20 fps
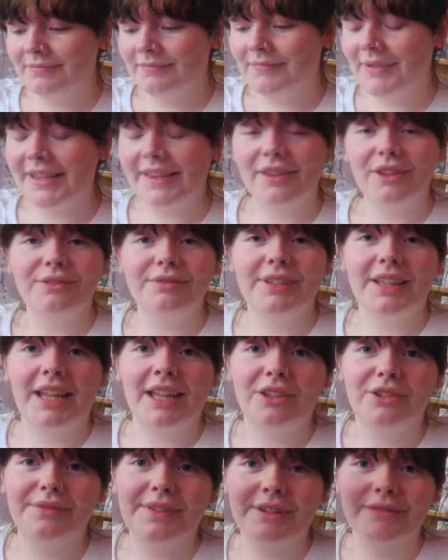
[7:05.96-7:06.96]
It's lovely. I
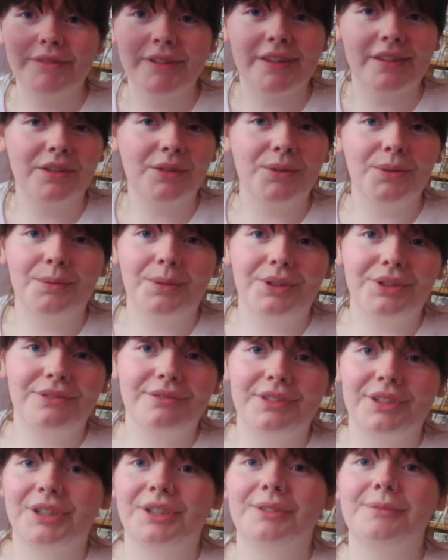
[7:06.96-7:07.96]
love every single one
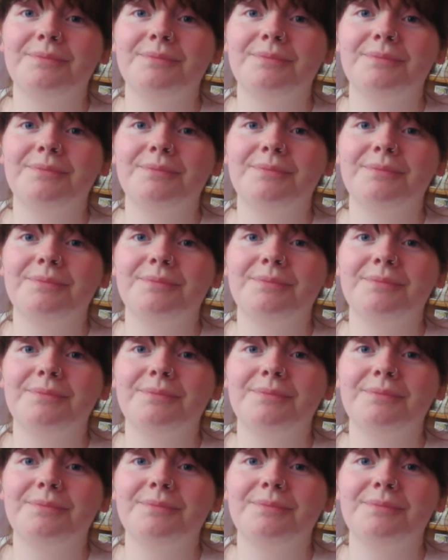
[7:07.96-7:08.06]
of you.